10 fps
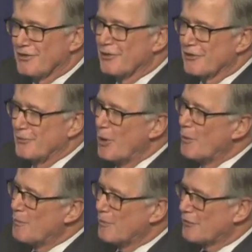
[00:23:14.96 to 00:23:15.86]
still some
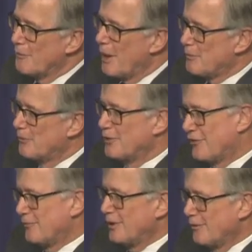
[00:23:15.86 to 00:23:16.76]
hope, some
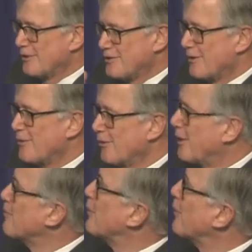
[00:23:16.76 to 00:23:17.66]
optimism there, which I will
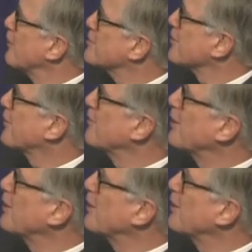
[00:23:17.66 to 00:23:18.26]
dump on in just